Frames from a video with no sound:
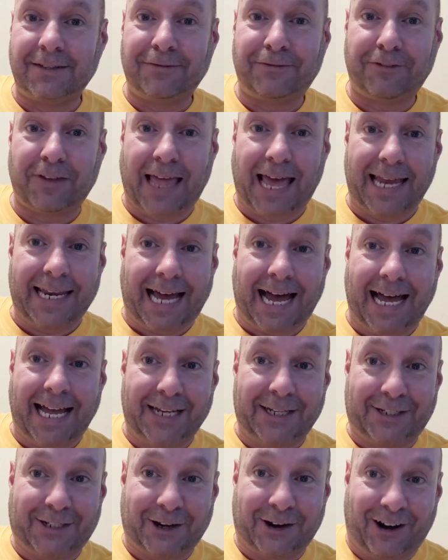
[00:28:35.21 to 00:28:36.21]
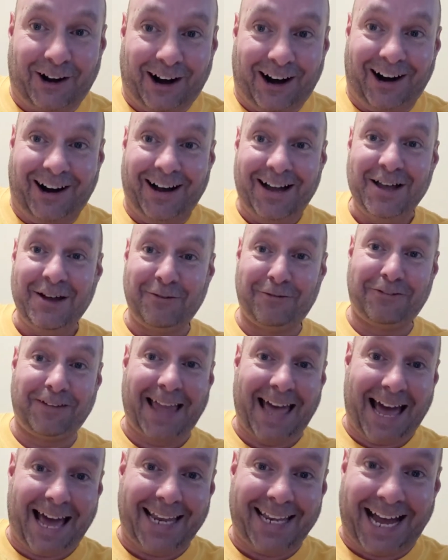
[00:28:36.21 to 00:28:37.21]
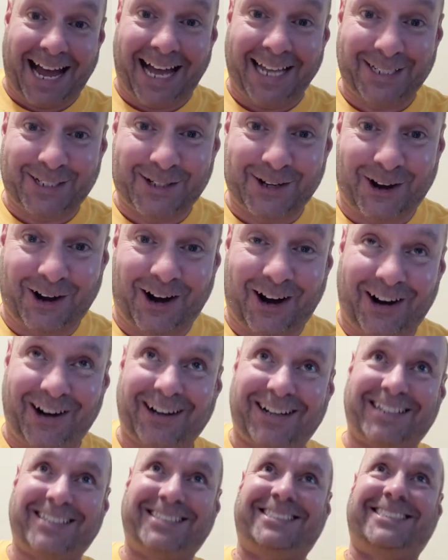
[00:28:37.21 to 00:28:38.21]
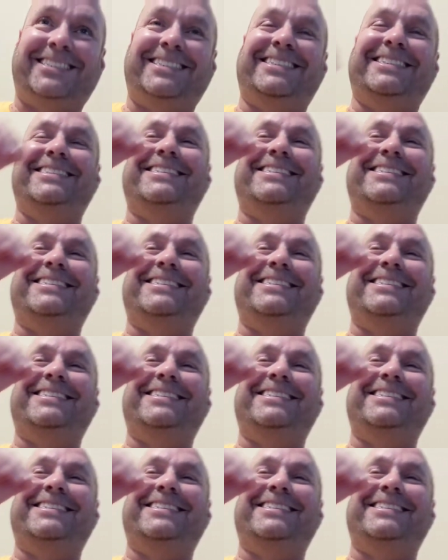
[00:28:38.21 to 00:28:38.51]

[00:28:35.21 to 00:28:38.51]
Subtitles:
and flat hot dogs?